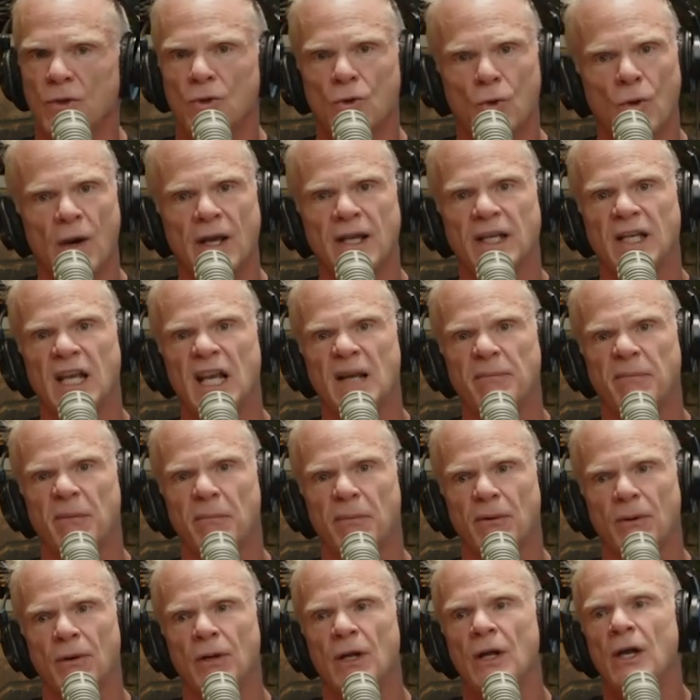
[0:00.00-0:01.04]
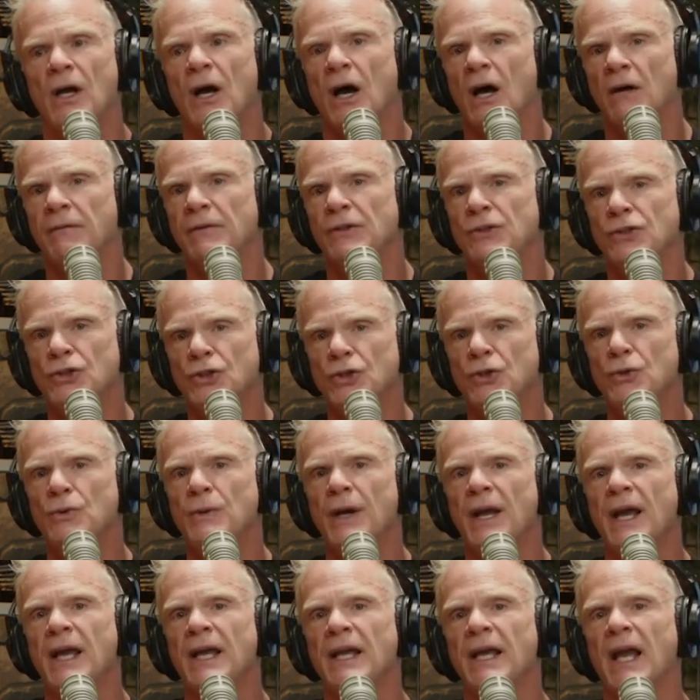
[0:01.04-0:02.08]
quite capable of a 2
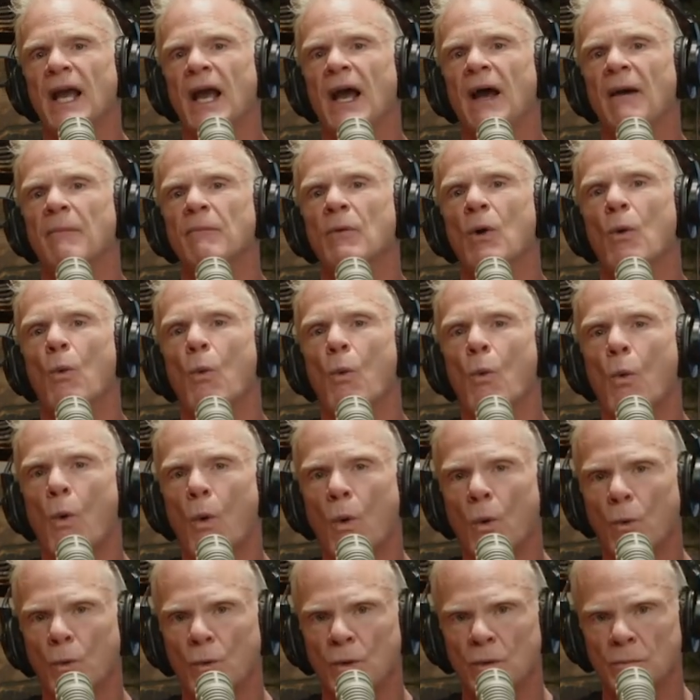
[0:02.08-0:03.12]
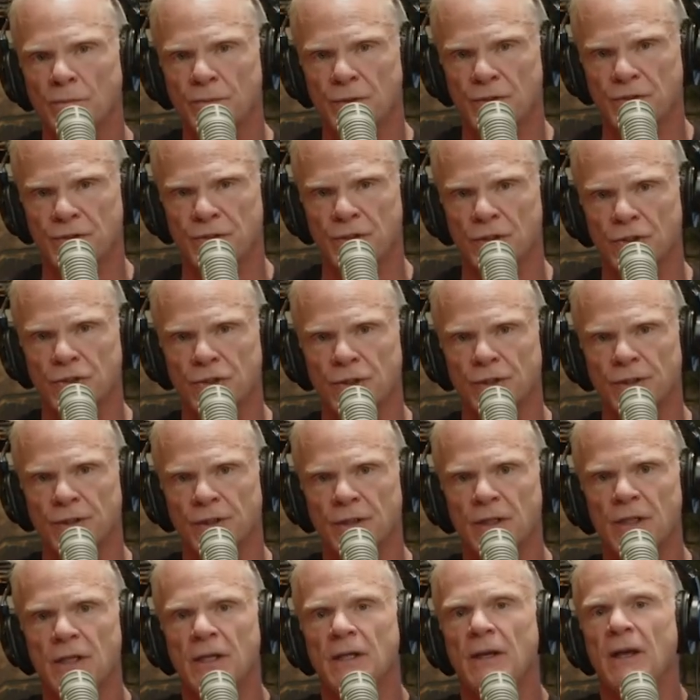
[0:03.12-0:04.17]
a.m. war room decision.
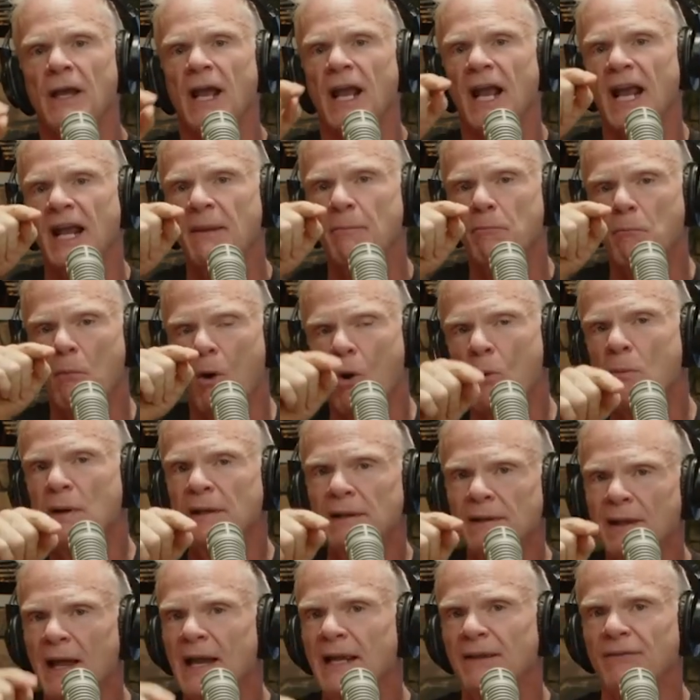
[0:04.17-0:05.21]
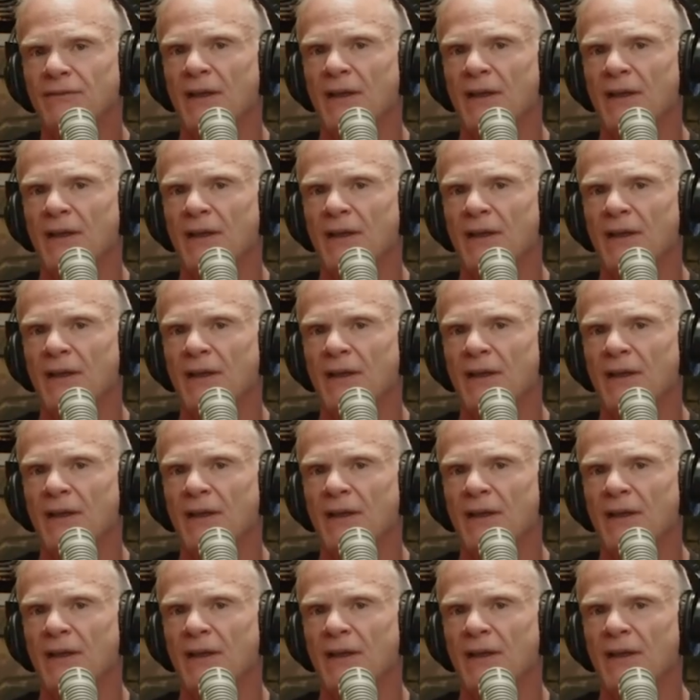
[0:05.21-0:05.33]
A moment like